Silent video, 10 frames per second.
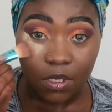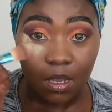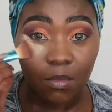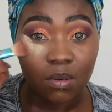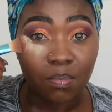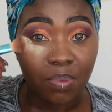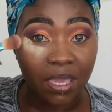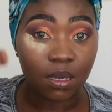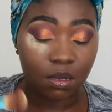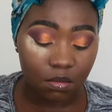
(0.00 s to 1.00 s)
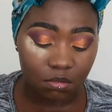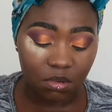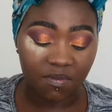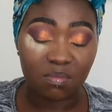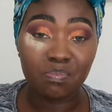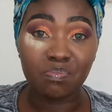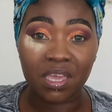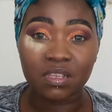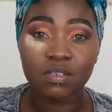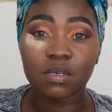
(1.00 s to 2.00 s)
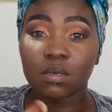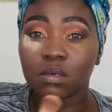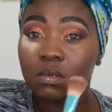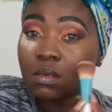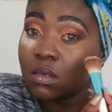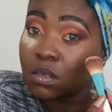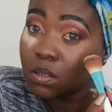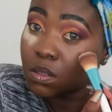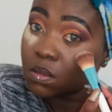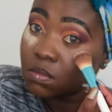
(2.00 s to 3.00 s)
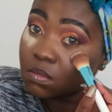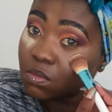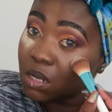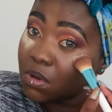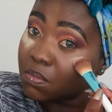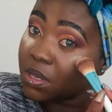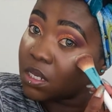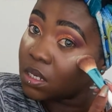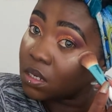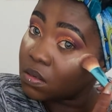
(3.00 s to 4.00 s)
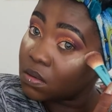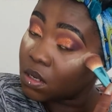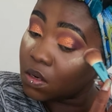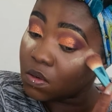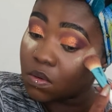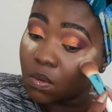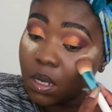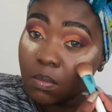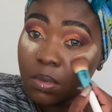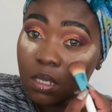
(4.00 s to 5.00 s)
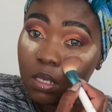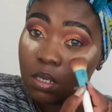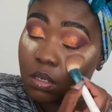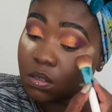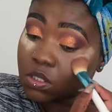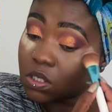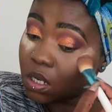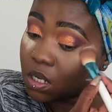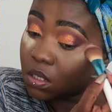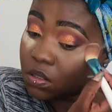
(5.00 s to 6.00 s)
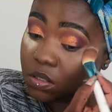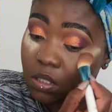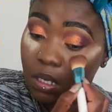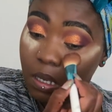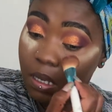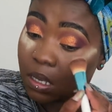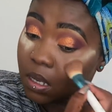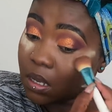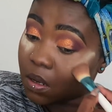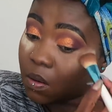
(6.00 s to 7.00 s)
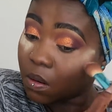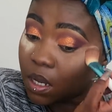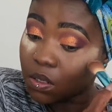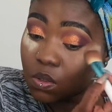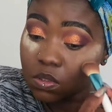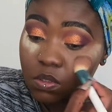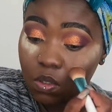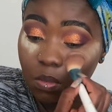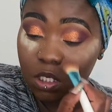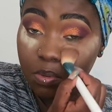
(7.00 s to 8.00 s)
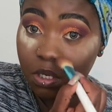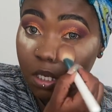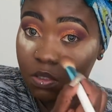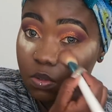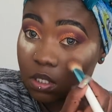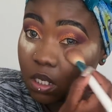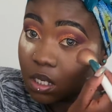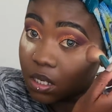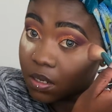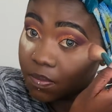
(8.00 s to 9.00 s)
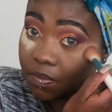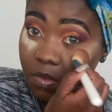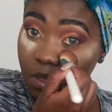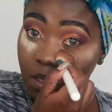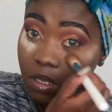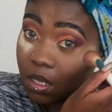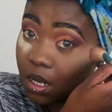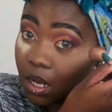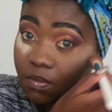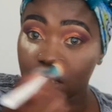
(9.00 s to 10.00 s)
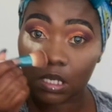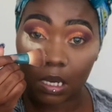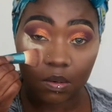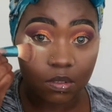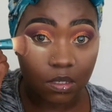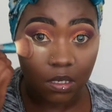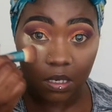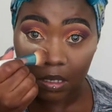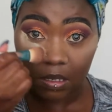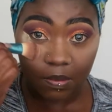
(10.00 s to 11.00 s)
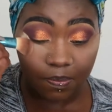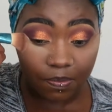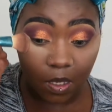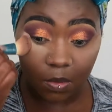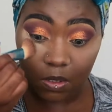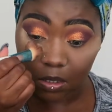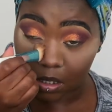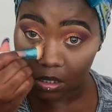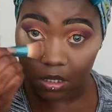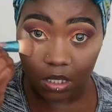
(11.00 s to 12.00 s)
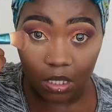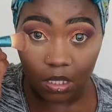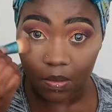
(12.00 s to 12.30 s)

I'm gonna bake. I've been baked. Why am I baking? I don't know why I'm baking. Child, why are you using so much product today? Calm down. I mean, seriously.